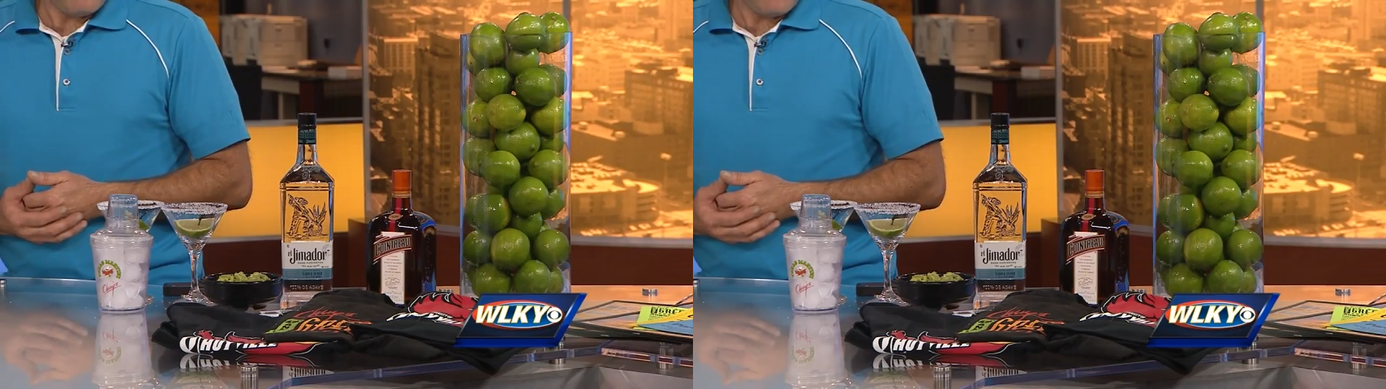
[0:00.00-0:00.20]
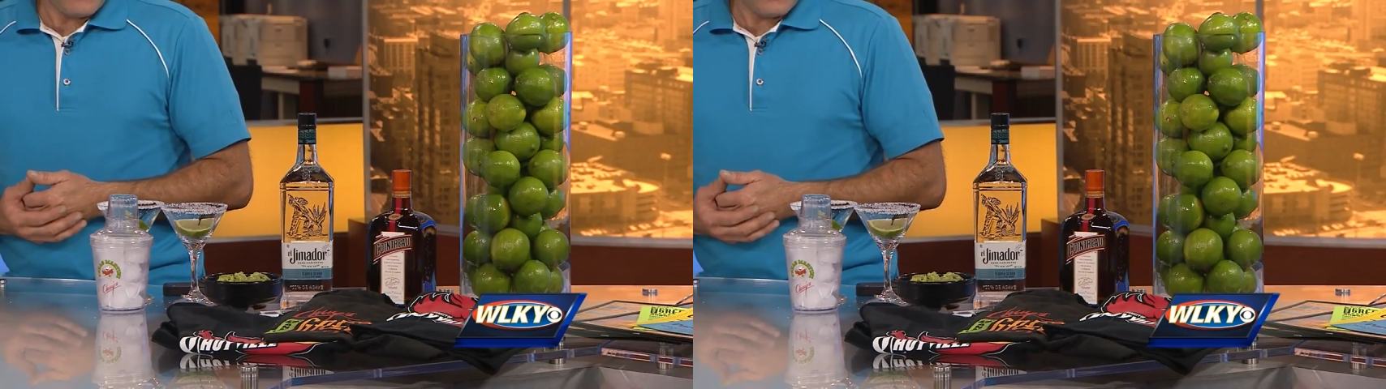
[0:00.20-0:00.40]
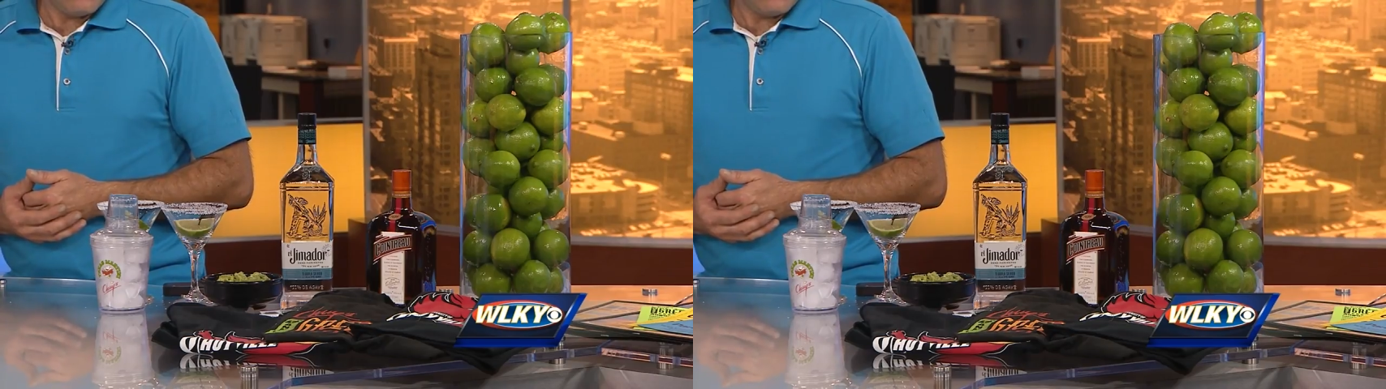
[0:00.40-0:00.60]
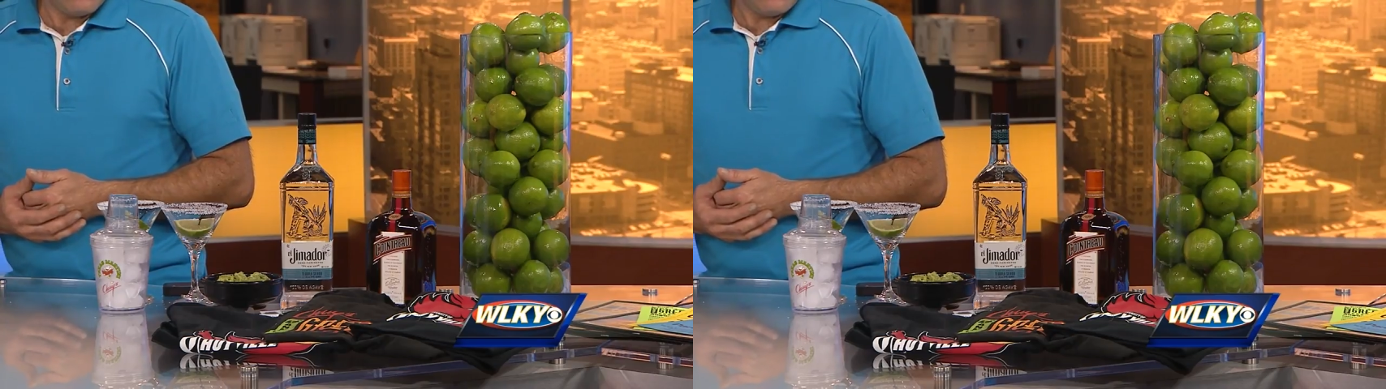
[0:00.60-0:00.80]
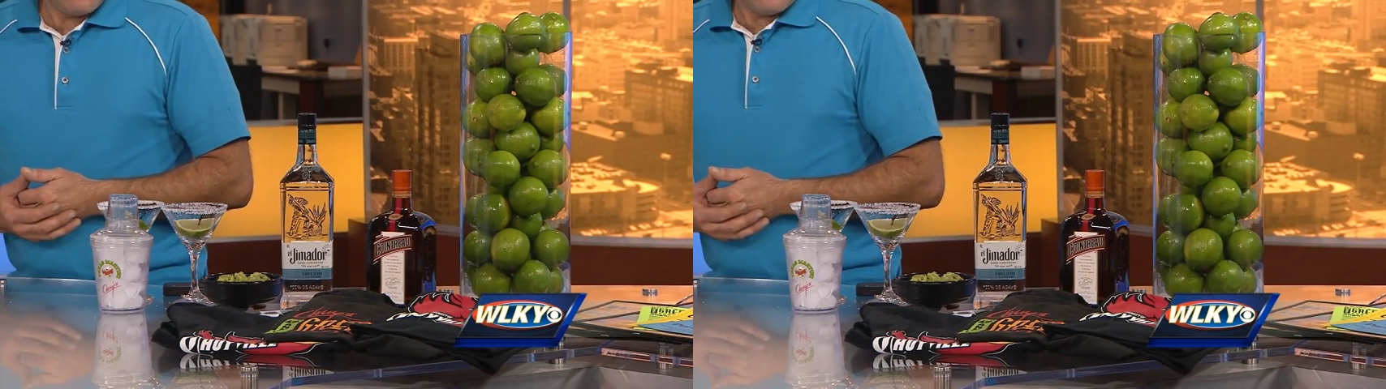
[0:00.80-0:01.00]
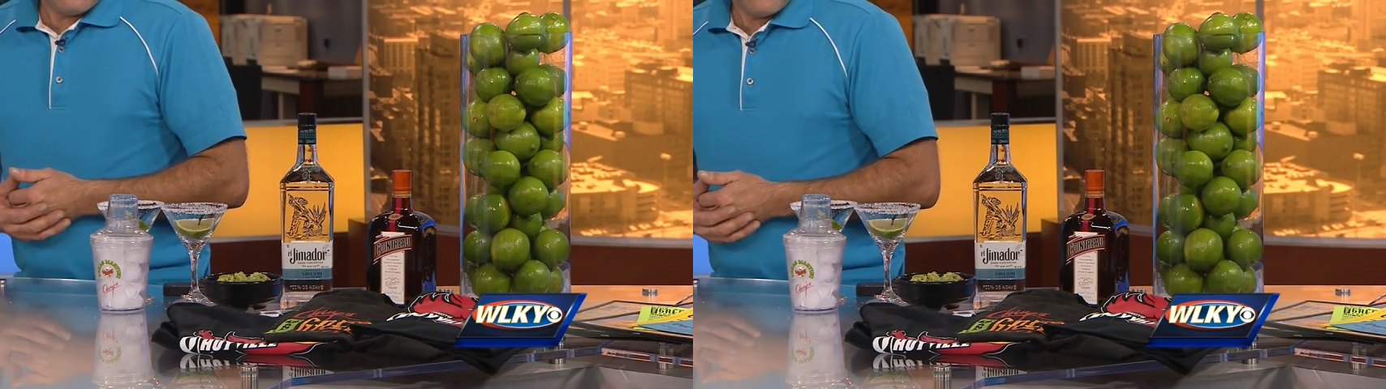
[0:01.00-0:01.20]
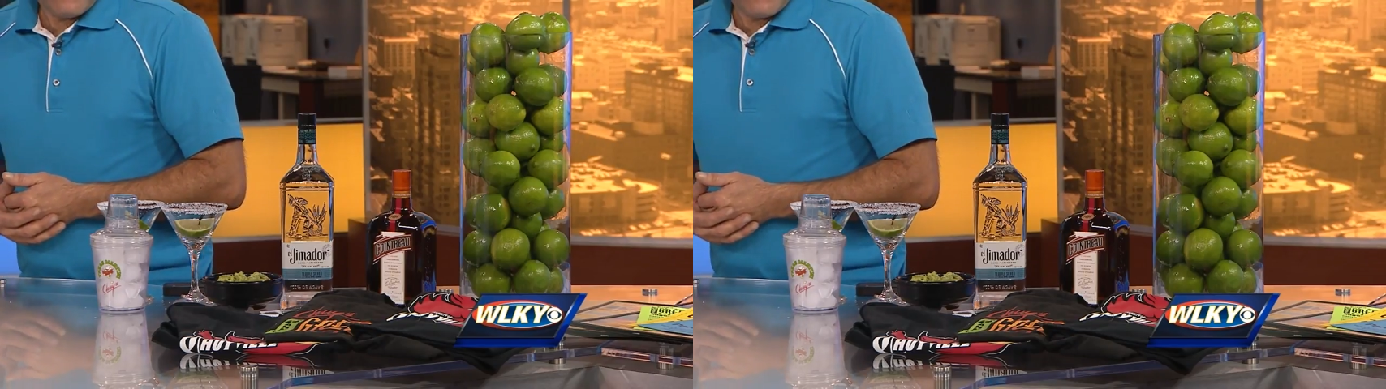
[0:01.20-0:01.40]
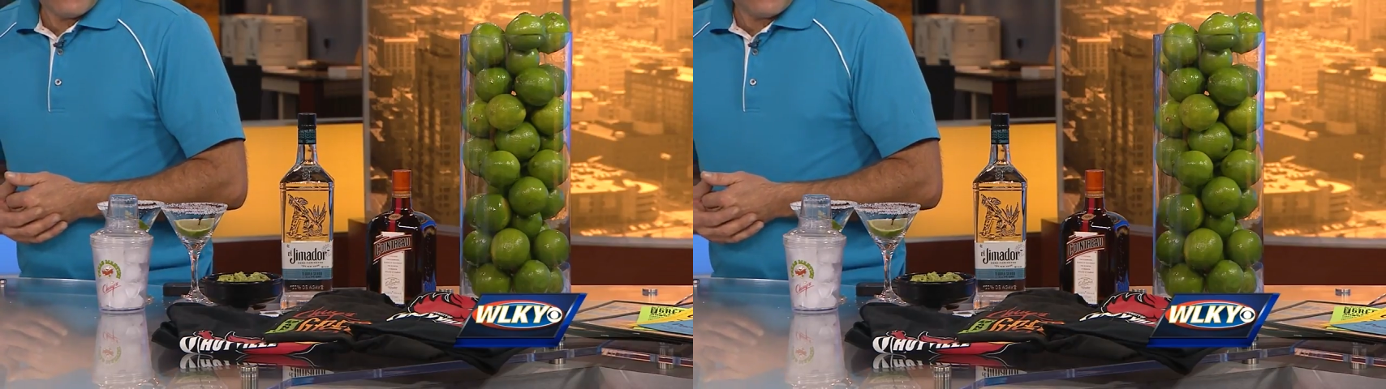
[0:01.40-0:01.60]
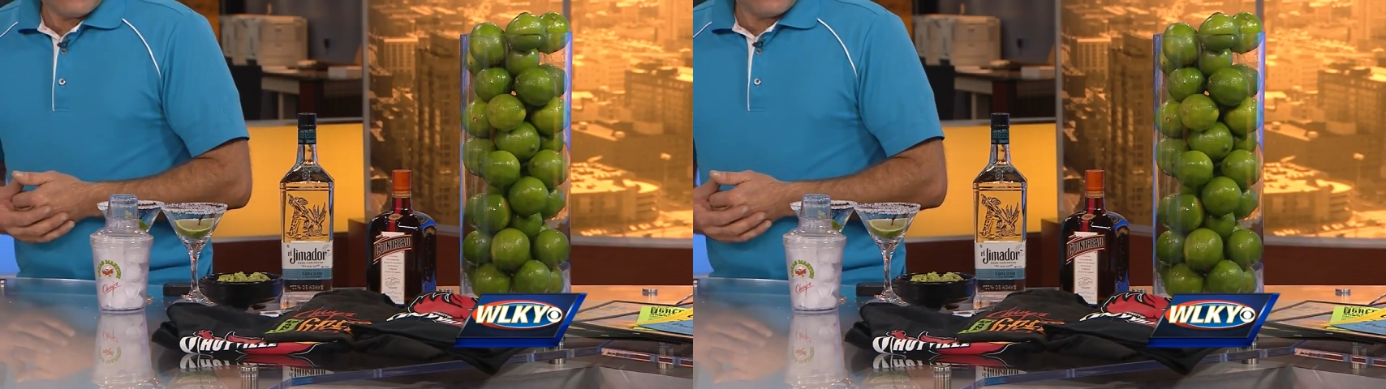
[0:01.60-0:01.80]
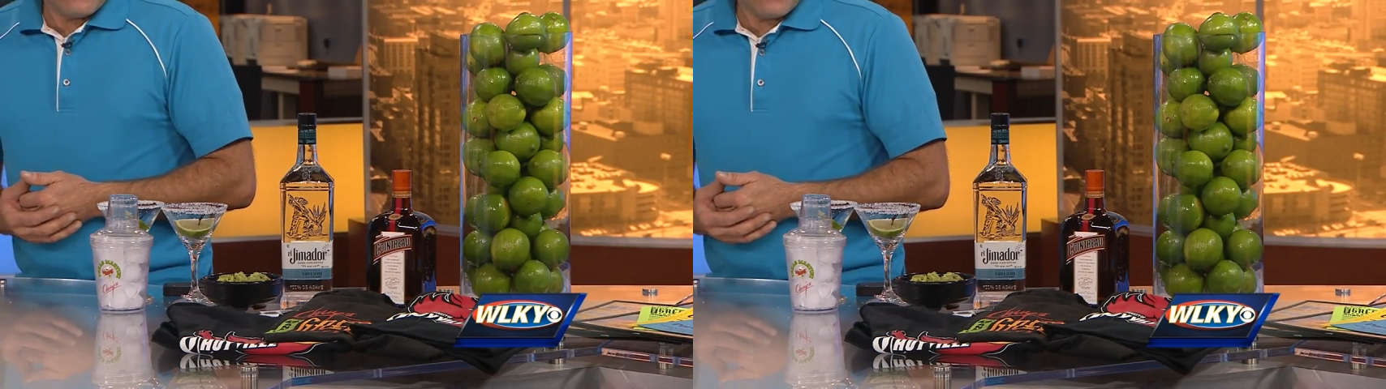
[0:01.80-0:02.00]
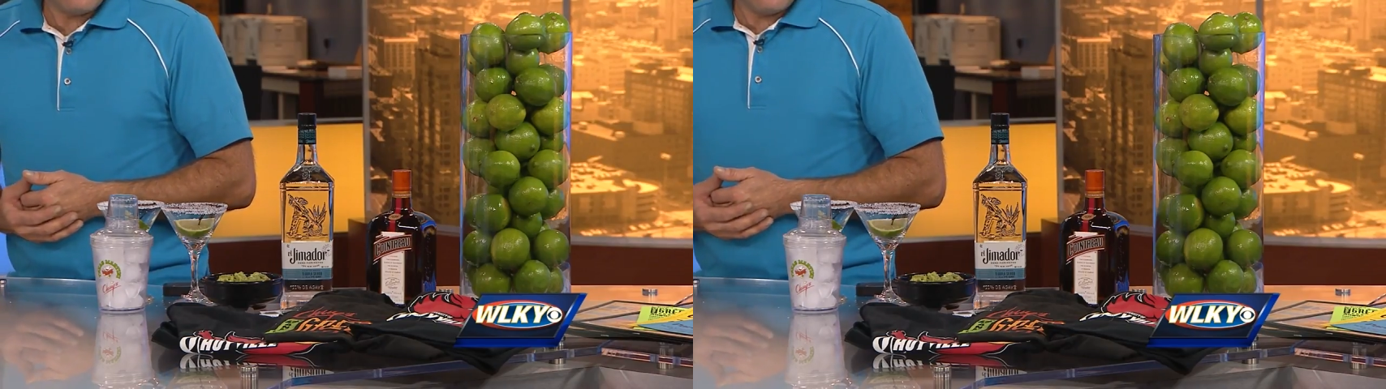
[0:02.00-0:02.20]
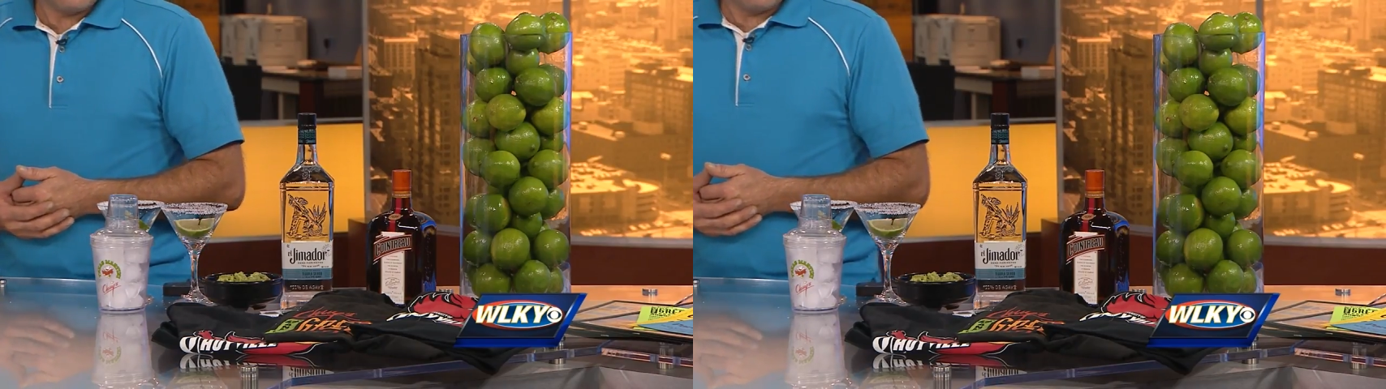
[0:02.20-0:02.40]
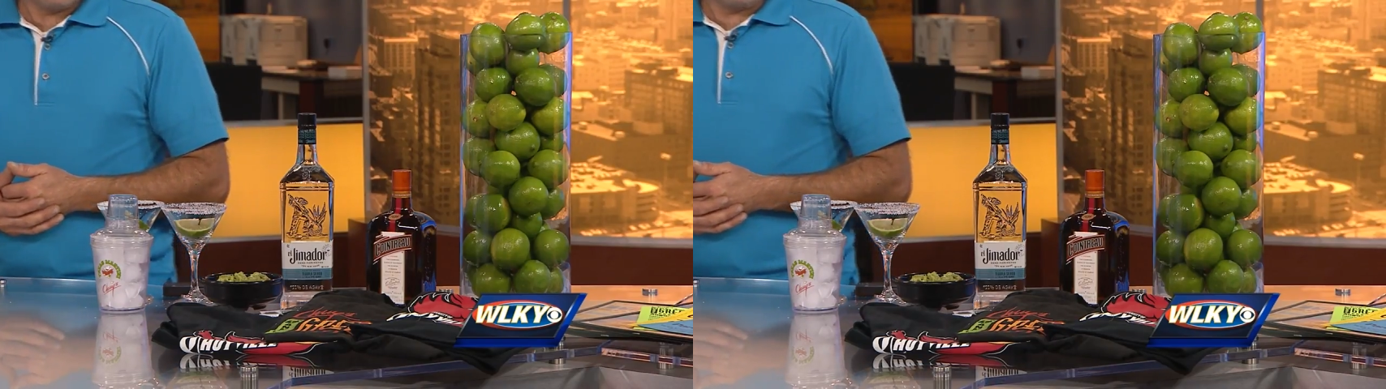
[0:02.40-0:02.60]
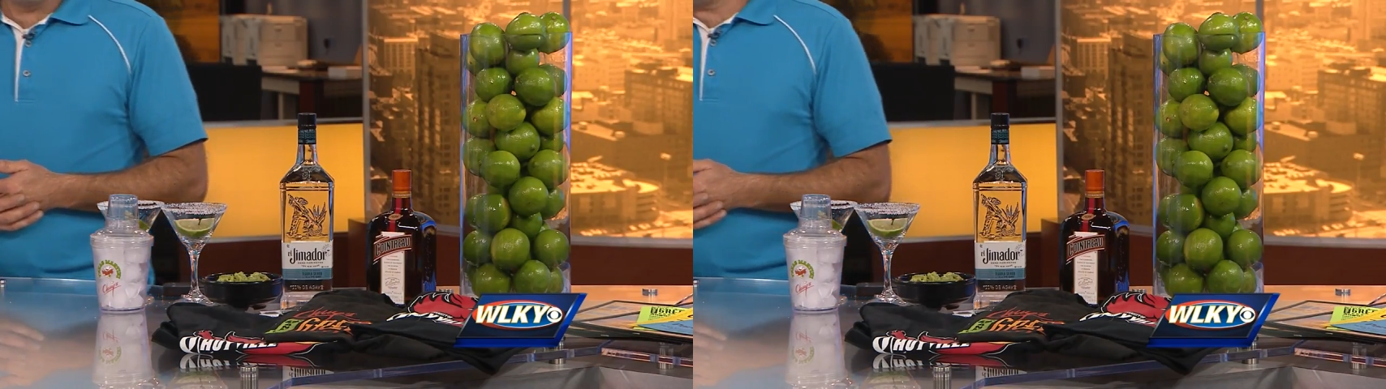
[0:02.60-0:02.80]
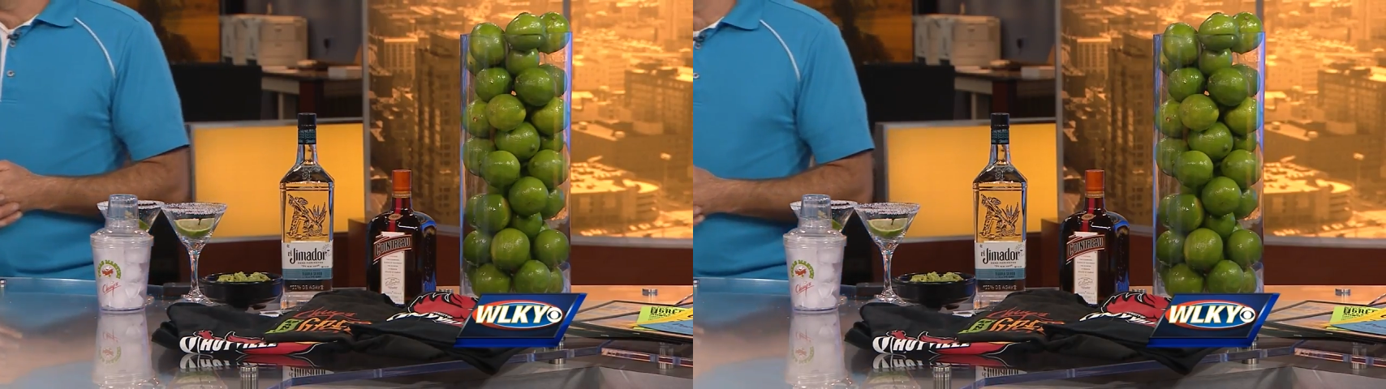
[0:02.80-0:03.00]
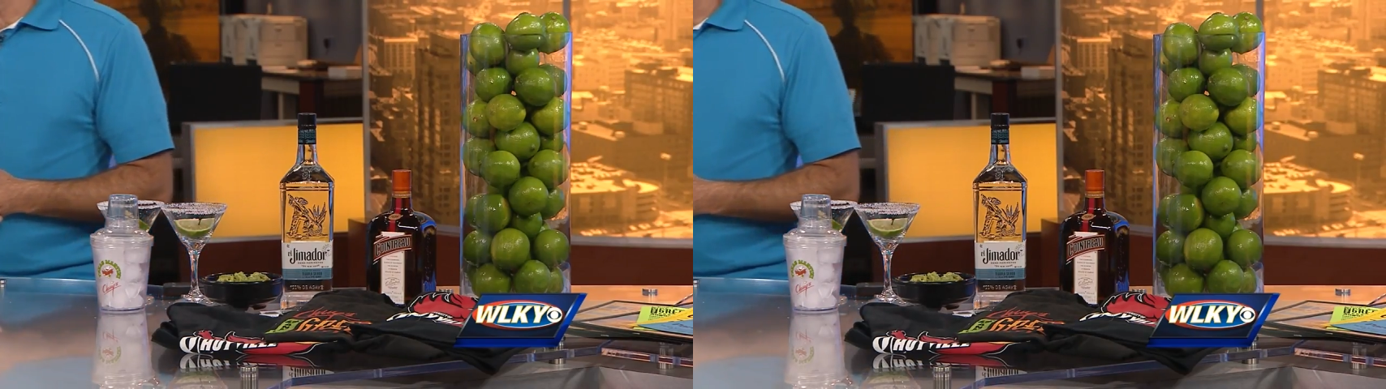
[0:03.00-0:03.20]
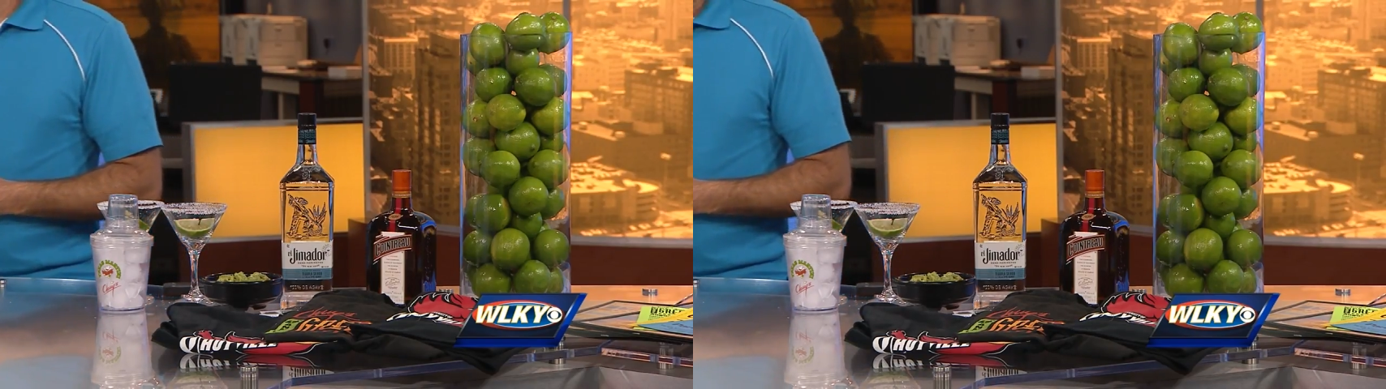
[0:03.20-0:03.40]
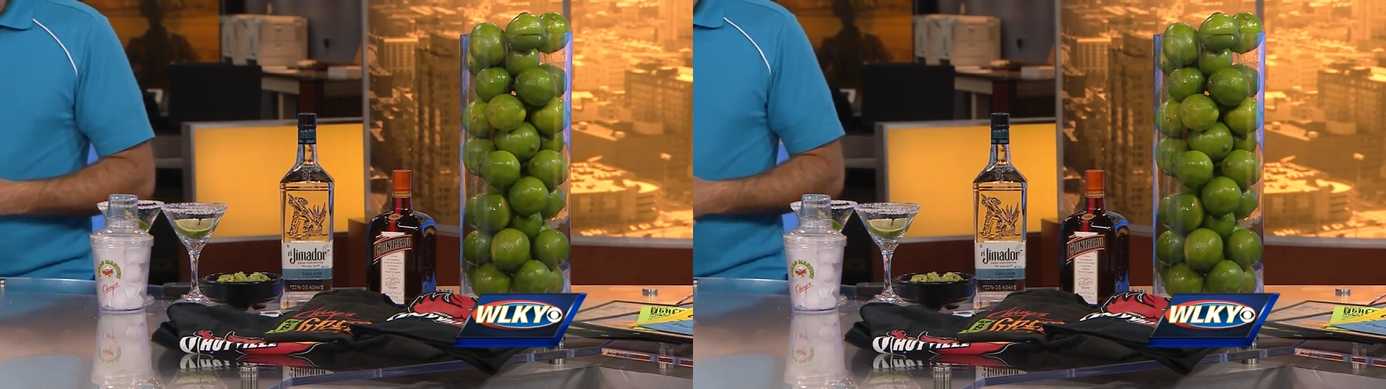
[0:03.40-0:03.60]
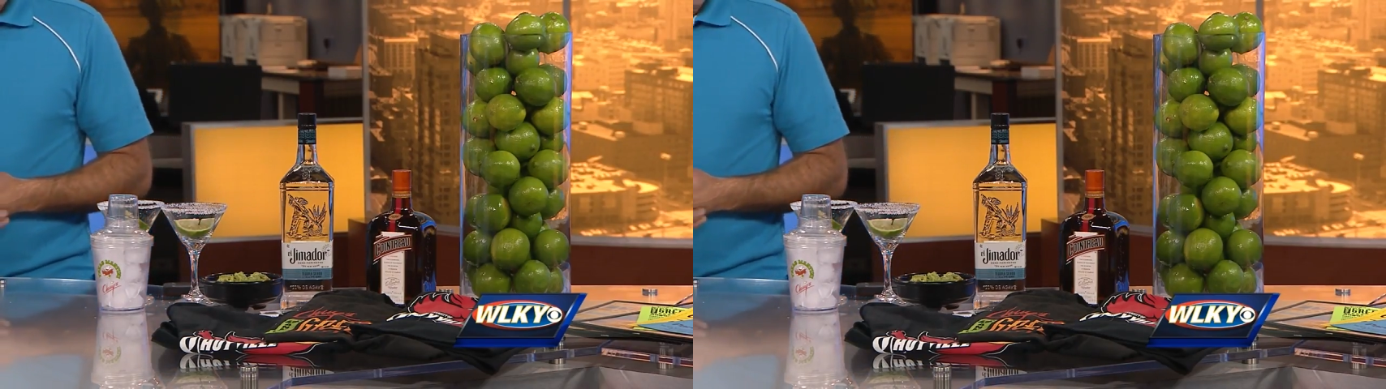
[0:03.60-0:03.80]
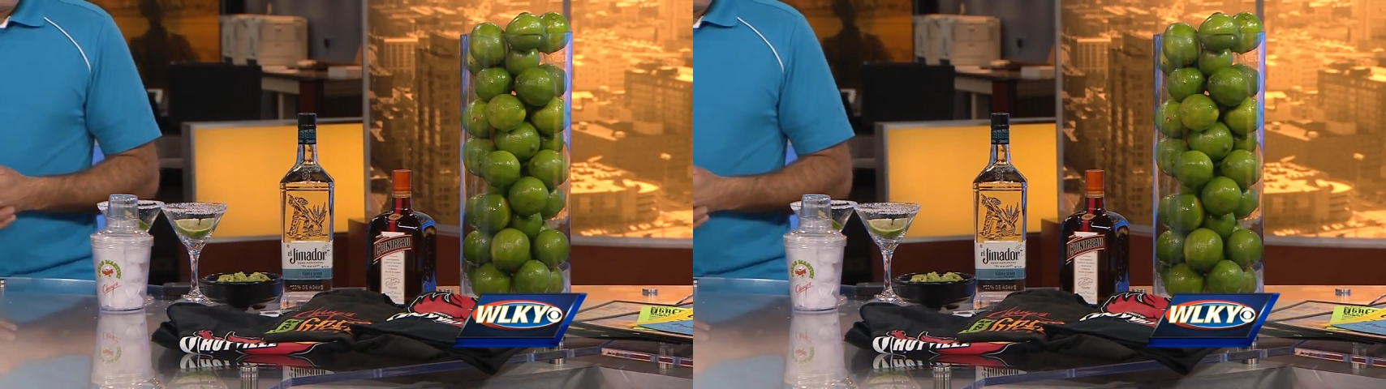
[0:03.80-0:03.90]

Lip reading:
[unreadable: no face in view]